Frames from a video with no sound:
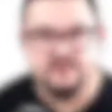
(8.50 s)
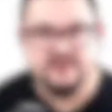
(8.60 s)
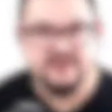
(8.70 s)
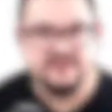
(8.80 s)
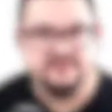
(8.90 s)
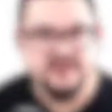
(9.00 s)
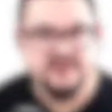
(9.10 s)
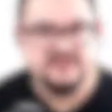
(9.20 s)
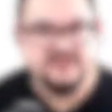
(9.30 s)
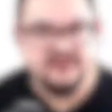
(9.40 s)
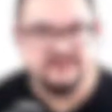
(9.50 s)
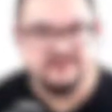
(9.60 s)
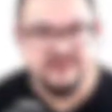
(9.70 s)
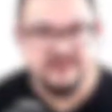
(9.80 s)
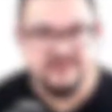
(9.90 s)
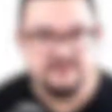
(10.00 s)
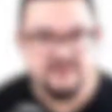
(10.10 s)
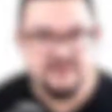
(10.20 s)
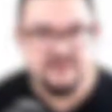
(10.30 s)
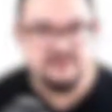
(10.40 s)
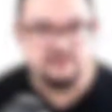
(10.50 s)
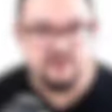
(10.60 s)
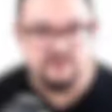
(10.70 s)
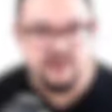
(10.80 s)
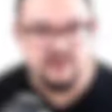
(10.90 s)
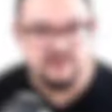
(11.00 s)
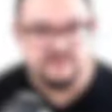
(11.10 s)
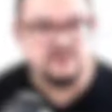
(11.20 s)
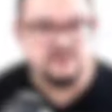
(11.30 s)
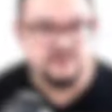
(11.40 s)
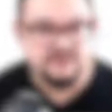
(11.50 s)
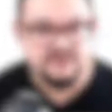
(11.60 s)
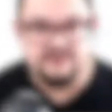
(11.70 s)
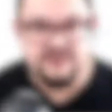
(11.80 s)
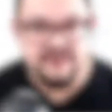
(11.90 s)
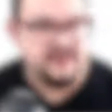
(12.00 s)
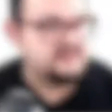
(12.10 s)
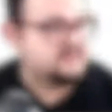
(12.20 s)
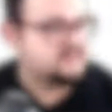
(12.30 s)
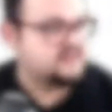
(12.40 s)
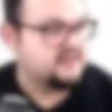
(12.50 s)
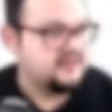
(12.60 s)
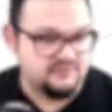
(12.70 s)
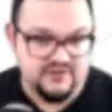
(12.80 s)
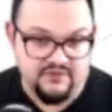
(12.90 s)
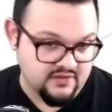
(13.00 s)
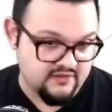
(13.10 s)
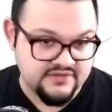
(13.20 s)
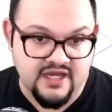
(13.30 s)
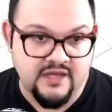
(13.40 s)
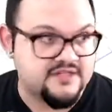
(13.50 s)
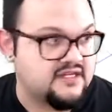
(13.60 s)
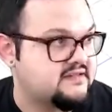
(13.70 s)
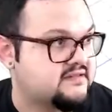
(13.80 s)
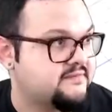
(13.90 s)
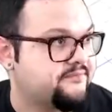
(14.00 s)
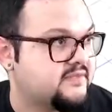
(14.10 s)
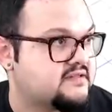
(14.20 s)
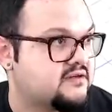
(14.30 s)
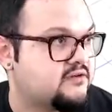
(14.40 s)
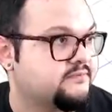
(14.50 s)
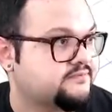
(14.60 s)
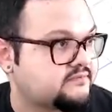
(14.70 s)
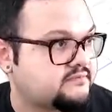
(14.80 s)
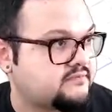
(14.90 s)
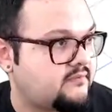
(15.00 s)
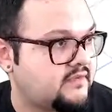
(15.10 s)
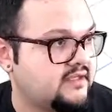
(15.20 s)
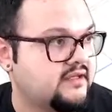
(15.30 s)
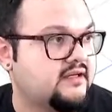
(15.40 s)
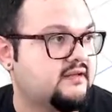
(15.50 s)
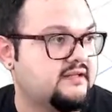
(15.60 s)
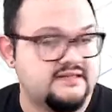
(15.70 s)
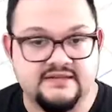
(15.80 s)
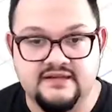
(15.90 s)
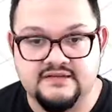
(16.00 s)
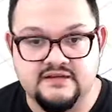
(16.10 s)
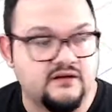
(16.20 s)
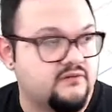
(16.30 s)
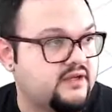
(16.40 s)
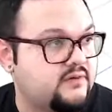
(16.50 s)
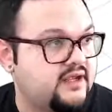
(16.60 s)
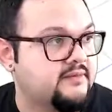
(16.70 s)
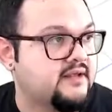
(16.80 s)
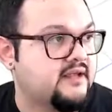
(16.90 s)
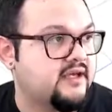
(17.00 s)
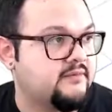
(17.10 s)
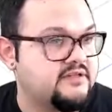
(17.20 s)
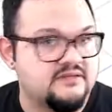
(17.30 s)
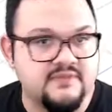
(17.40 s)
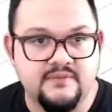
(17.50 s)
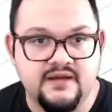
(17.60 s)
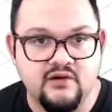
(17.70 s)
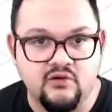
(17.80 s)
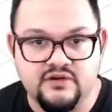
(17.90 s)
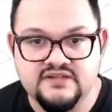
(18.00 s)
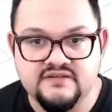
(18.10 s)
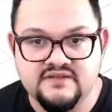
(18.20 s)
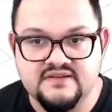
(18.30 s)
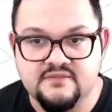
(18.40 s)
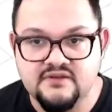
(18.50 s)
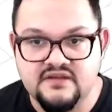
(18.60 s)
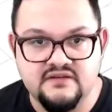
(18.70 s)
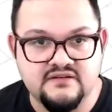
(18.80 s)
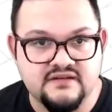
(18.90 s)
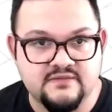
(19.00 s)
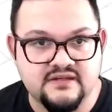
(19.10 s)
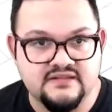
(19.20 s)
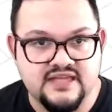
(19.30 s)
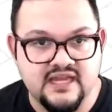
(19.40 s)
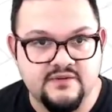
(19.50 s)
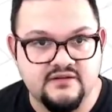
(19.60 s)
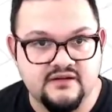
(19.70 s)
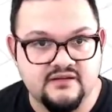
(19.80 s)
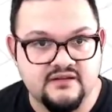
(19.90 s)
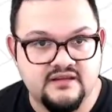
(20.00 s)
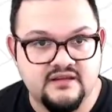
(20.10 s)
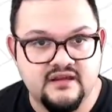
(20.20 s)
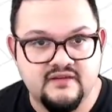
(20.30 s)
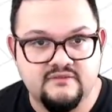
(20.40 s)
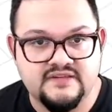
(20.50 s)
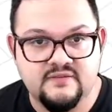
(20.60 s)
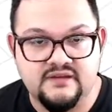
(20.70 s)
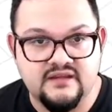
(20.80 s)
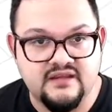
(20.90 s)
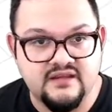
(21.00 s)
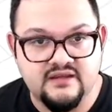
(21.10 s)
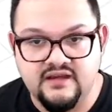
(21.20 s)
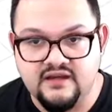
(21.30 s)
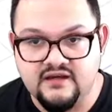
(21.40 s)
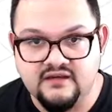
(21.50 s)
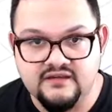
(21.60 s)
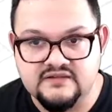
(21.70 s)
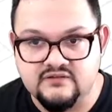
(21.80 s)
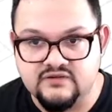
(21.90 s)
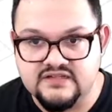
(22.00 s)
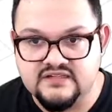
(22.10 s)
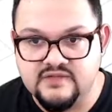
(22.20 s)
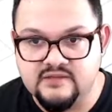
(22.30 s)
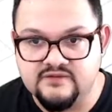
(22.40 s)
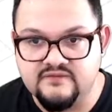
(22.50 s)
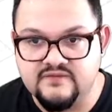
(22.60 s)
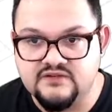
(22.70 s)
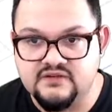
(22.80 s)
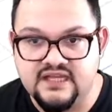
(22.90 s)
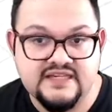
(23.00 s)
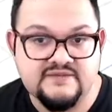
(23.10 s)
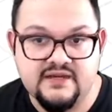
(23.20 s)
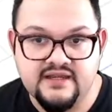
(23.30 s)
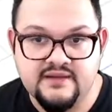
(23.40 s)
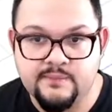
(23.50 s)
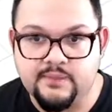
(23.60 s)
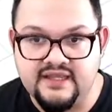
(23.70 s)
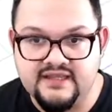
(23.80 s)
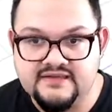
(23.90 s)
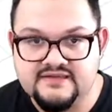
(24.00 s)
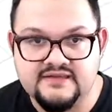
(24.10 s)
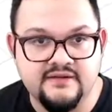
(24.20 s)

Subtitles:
we're going to talk a little bit about the Revolve tool to create revolved objects. So let's get started right away. I'm going to make my origin visible here. I'm going to tap here on the visibility icon next to origin to be able to visualize my planes.